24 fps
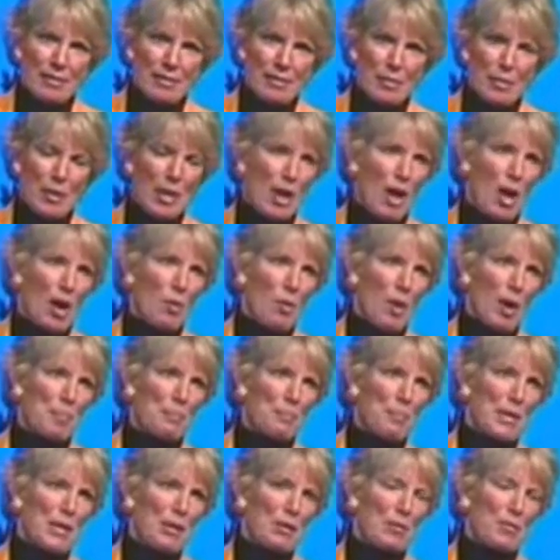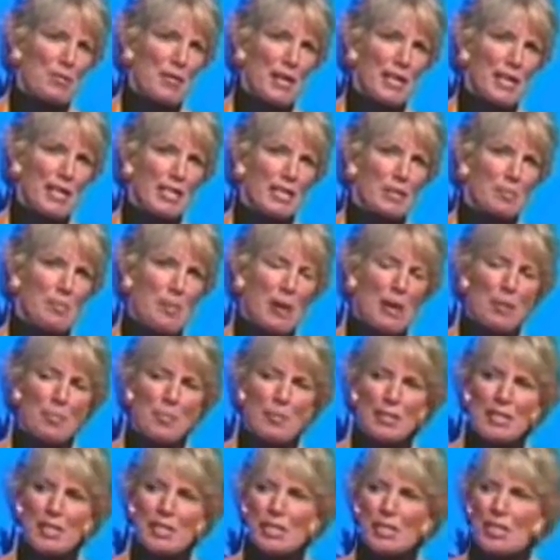We all want bigger things, better
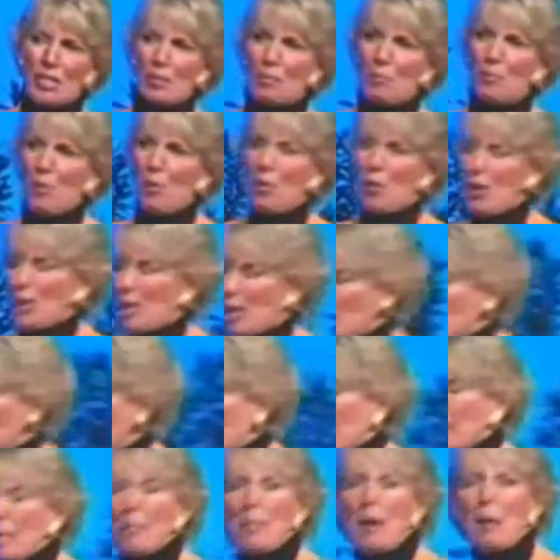positions, more money.